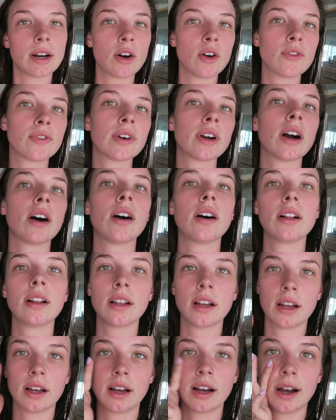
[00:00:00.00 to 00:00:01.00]
But overall,
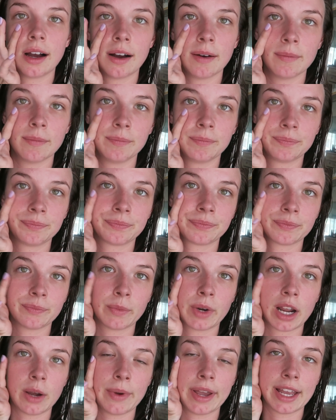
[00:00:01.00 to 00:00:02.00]

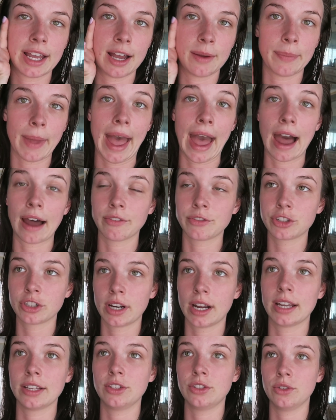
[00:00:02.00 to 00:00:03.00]
when I wake up
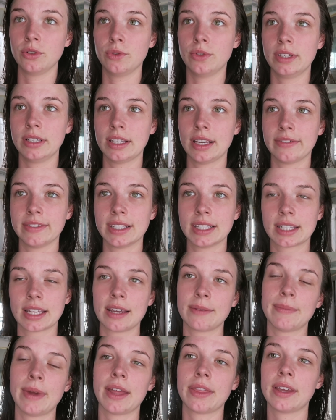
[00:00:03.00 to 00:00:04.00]
after I do the 7
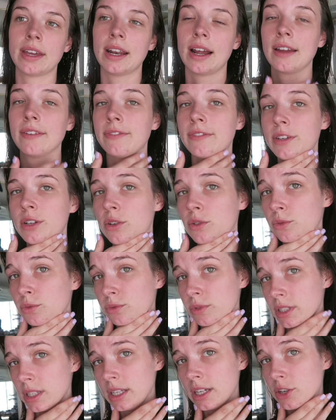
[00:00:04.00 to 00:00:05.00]
skin method, I feel
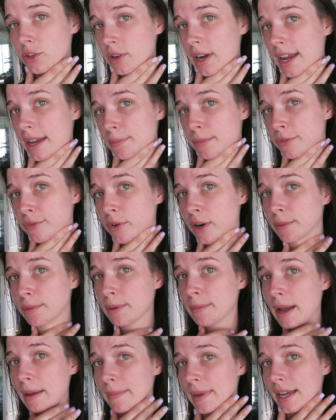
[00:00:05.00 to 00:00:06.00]
really great before I
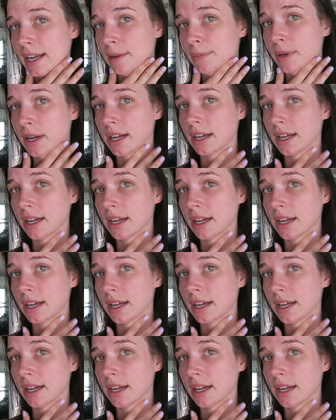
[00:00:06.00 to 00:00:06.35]
put my makeup